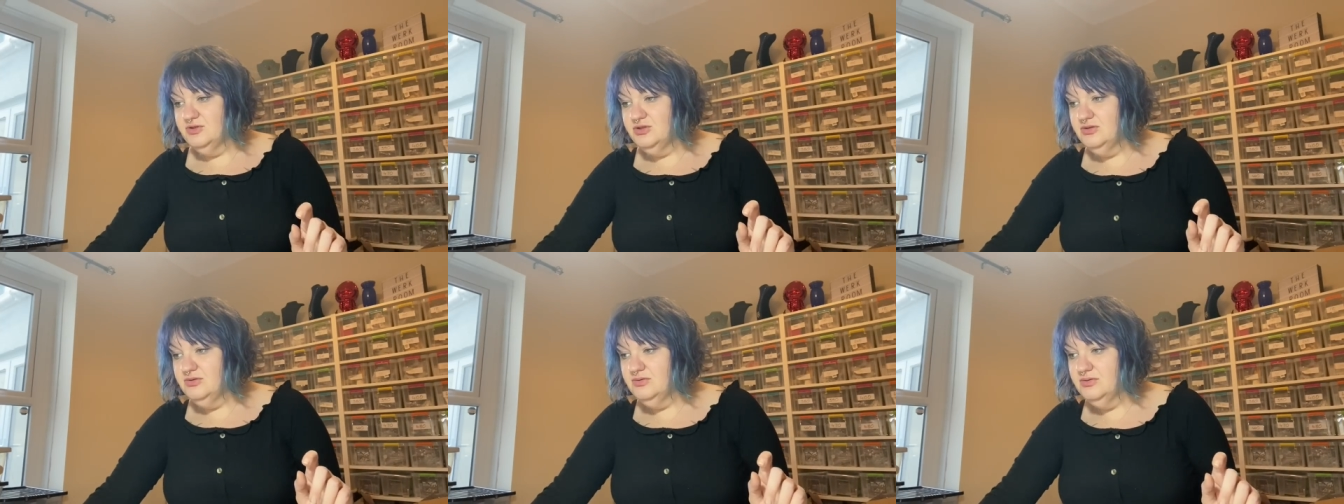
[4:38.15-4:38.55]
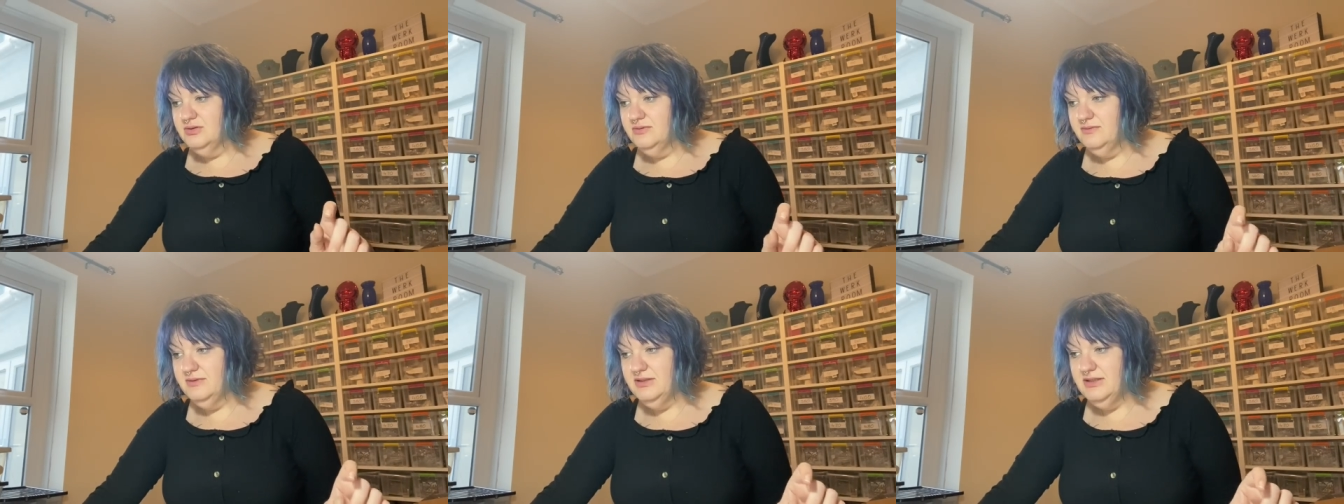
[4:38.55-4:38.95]

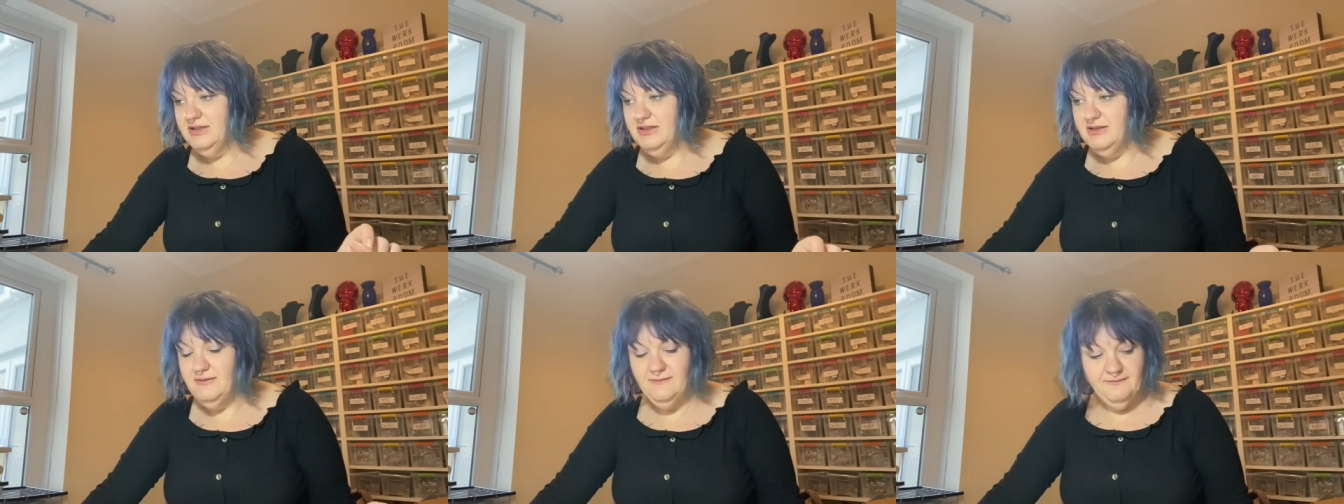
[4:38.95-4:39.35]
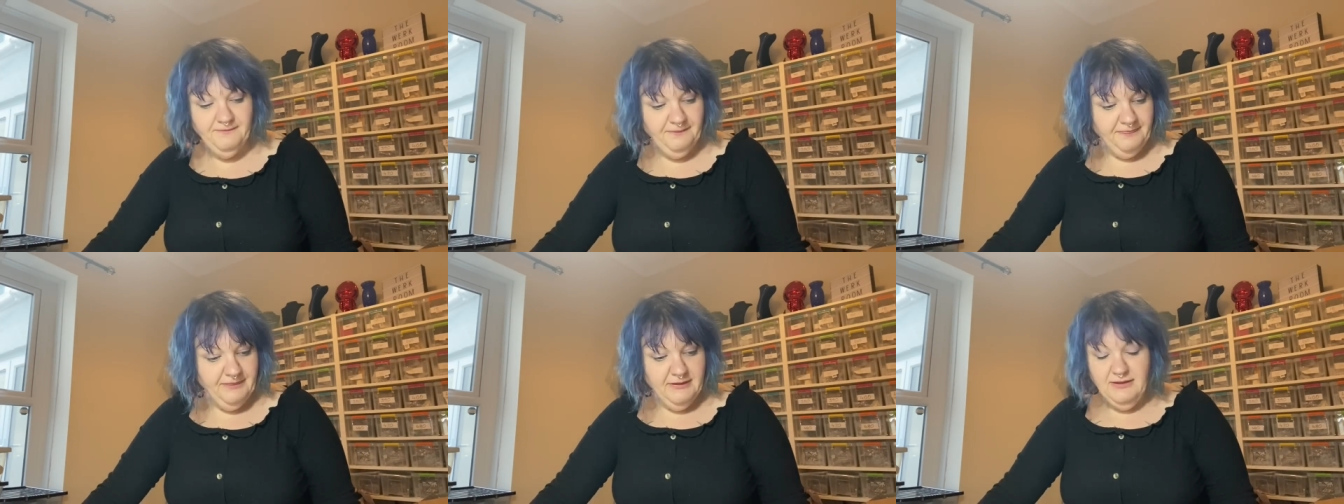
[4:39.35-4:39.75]
jewelry
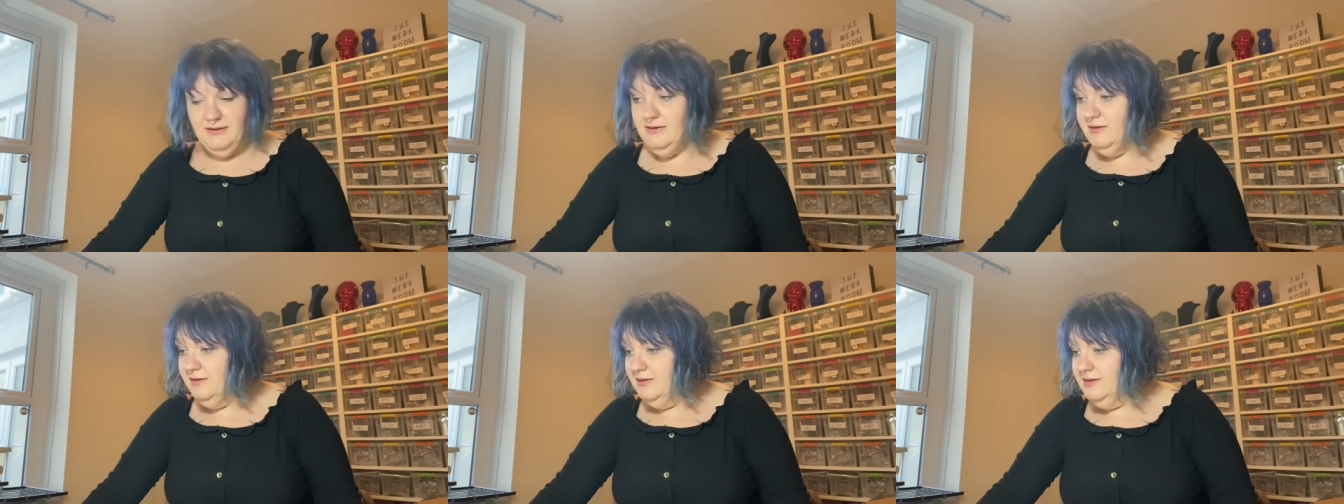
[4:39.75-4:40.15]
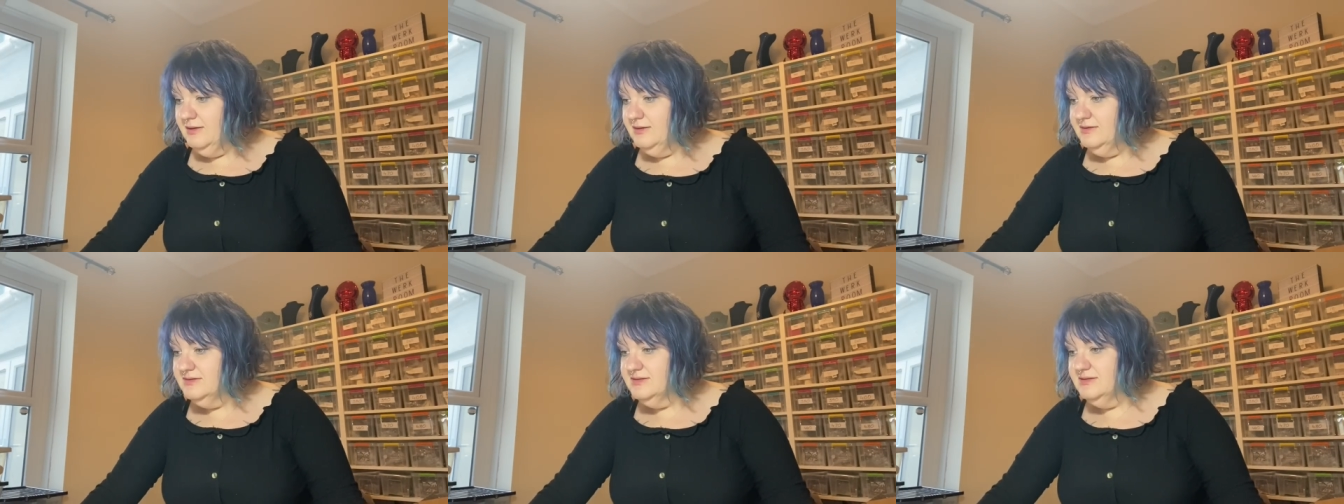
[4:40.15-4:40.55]

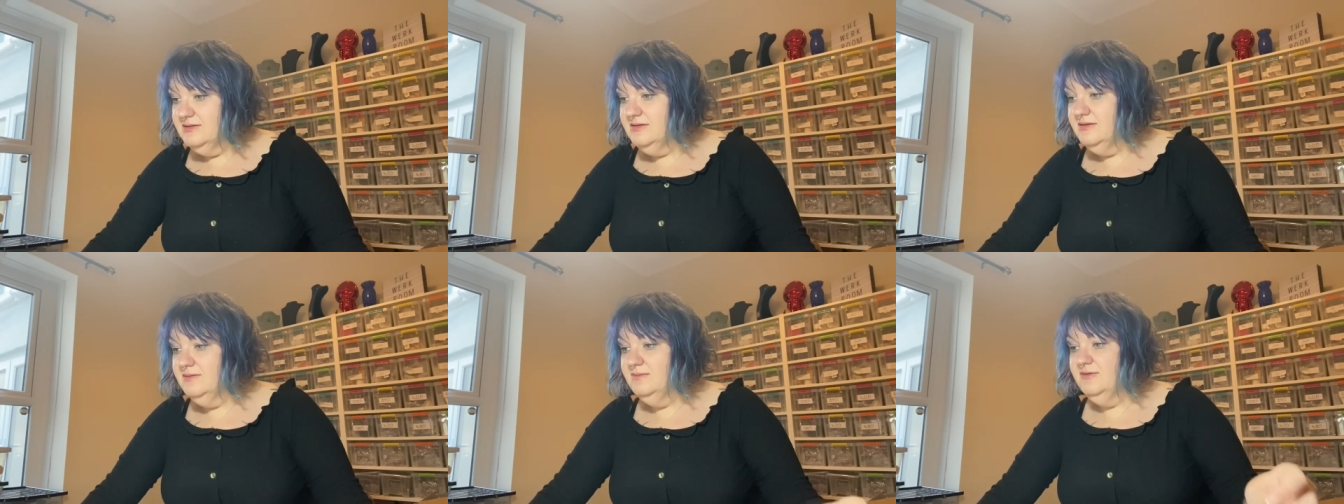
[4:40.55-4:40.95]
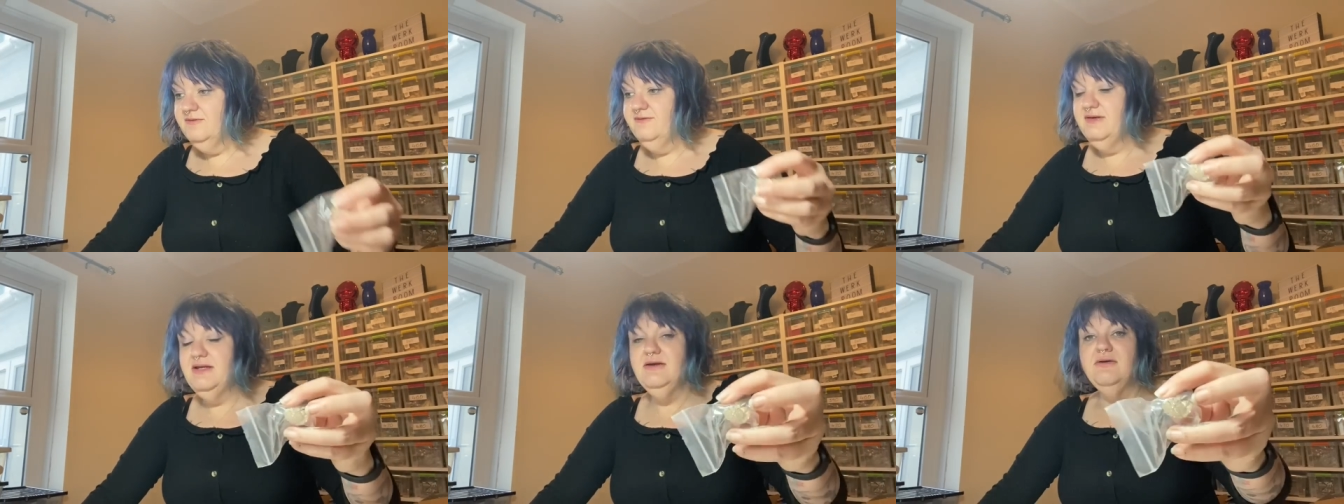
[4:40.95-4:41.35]
and some
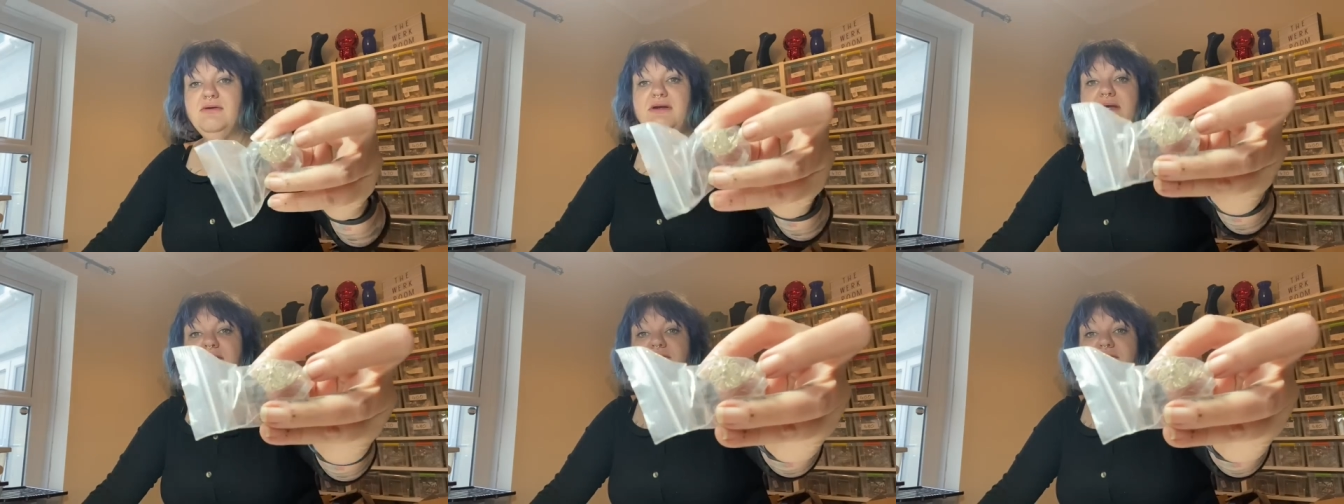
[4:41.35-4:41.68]
filigree